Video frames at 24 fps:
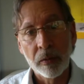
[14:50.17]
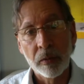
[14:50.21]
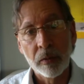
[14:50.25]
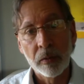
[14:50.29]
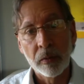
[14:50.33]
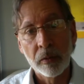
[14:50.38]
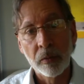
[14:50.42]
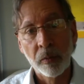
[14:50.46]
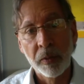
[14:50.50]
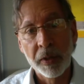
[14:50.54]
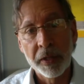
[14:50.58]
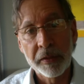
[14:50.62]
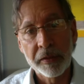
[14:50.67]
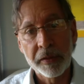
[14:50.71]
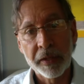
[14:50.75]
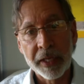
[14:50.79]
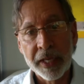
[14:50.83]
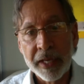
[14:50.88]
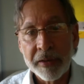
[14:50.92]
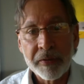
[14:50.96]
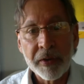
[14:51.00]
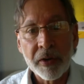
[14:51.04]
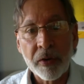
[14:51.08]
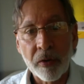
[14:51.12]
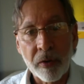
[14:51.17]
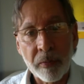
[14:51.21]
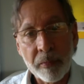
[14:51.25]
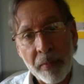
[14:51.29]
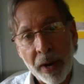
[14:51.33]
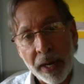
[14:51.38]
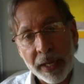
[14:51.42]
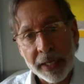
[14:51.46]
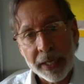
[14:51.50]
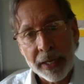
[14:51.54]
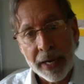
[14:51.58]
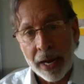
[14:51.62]
with giving her
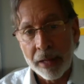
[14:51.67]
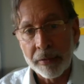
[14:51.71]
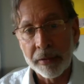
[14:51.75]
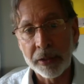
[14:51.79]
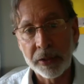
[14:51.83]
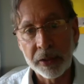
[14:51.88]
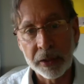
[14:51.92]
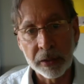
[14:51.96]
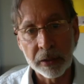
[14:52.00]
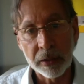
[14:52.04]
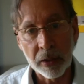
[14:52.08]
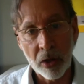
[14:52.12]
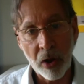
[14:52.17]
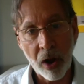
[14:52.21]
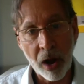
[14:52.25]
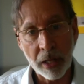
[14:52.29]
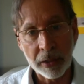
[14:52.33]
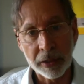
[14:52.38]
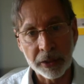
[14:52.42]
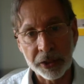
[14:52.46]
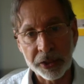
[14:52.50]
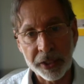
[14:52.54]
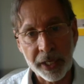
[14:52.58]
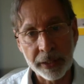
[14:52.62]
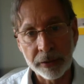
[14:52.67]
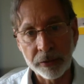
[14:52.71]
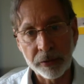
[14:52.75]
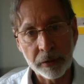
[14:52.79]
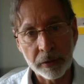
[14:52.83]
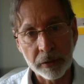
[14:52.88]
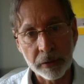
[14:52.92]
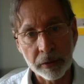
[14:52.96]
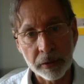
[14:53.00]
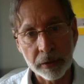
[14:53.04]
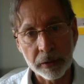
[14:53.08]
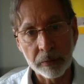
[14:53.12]
money now that she's a college age
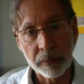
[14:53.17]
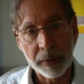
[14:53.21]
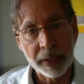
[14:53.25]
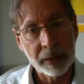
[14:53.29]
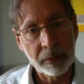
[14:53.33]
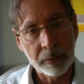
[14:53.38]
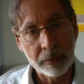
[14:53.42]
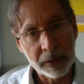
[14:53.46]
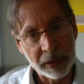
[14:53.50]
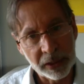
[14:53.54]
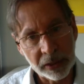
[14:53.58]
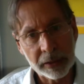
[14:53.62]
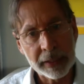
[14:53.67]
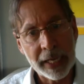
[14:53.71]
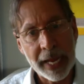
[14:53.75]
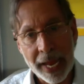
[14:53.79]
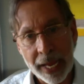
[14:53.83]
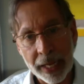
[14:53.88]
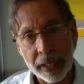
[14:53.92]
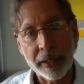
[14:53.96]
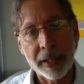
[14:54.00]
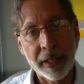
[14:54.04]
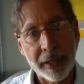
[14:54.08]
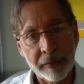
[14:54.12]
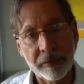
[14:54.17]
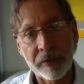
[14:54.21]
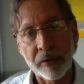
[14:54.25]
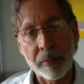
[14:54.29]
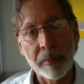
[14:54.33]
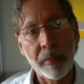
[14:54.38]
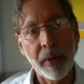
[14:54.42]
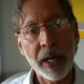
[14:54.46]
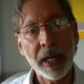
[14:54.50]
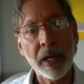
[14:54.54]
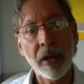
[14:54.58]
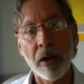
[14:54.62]
student. We just can't give her
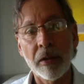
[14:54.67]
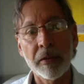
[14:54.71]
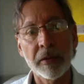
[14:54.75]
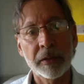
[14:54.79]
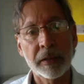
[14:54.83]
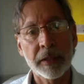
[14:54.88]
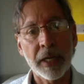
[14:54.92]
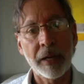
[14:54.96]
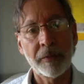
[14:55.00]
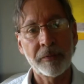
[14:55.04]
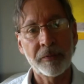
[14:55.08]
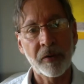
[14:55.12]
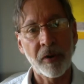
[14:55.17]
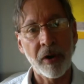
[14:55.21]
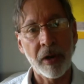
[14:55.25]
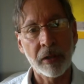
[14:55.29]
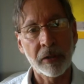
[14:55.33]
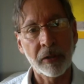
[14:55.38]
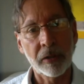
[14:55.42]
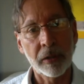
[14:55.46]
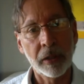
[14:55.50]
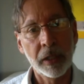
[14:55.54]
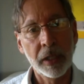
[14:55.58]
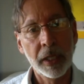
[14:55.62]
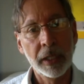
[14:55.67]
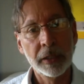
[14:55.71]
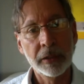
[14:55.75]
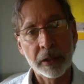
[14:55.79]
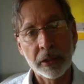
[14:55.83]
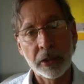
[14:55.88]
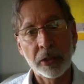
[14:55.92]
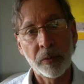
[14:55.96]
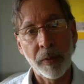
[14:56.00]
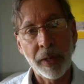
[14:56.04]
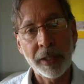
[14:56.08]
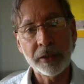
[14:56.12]
money all the time for all her
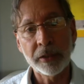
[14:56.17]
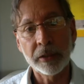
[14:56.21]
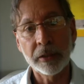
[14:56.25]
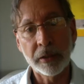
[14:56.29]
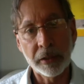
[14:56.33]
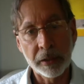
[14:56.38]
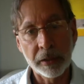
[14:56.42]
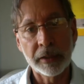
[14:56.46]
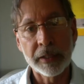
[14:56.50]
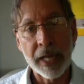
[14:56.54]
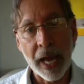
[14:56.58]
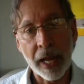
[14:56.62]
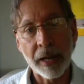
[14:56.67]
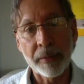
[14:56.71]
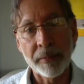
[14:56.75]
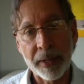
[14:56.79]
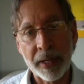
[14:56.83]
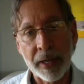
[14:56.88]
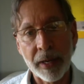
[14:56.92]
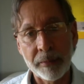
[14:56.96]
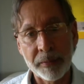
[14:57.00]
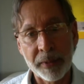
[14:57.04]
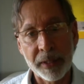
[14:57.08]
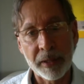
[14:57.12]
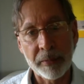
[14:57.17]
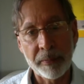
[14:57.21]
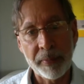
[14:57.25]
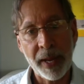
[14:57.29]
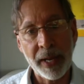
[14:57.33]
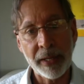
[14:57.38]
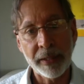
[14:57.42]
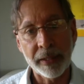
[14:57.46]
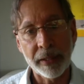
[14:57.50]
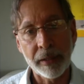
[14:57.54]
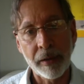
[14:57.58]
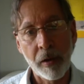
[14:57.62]
situations. She's got to become
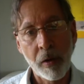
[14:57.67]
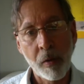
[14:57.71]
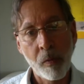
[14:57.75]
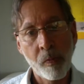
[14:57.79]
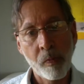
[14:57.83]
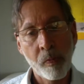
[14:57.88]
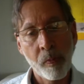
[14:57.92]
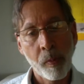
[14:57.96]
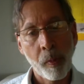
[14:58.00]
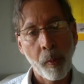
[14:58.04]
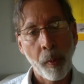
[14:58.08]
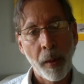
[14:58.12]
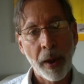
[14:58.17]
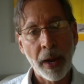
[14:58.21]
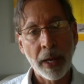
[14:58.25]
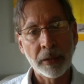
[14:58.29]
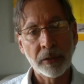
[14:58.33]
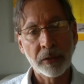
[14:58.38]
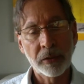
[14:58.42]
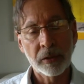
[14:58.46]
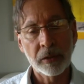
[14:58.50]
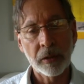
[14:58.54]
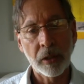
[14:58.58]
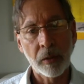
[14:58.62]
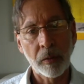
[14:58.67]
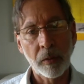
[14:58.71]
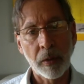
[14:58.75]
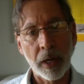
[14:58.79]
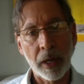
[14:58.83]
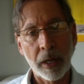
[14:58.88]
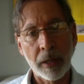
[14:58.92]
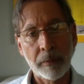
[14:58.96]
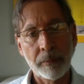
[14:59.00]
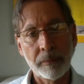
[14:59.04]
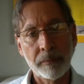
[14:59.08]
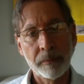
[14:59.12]
independent. And
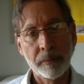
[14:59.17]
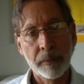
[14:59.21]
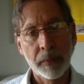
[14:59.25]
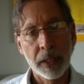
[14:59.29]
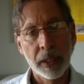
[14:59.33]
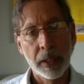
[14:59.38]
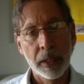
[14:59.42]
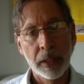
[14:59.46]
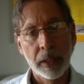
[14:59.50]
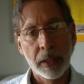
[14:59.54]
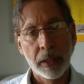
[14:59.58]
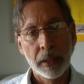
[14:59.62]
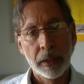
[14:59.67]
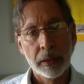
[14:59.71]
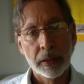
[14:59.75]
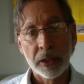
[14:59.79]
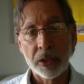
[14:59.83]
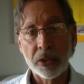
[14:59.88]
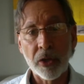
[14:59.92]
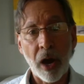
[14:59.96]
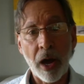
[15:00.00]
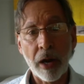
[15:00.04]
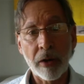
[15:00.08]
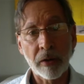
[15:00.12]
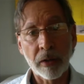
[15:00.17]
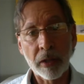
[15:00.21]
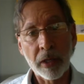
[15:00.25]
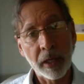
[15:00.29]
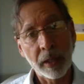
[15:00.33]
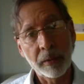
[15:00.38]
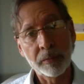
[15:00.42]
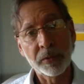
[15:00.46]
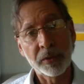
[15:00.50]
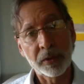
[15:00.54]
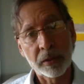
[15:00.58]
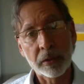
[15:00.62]
so the daughter
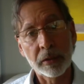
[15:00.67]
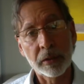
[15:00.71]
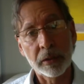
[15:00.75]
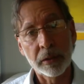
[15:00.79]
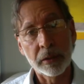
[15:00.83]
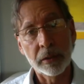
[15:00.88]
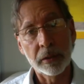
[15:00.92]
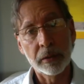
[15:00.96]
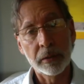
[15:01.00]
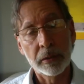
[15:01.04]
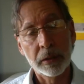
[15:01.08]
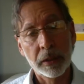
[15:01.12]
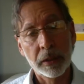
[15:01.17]
comes to the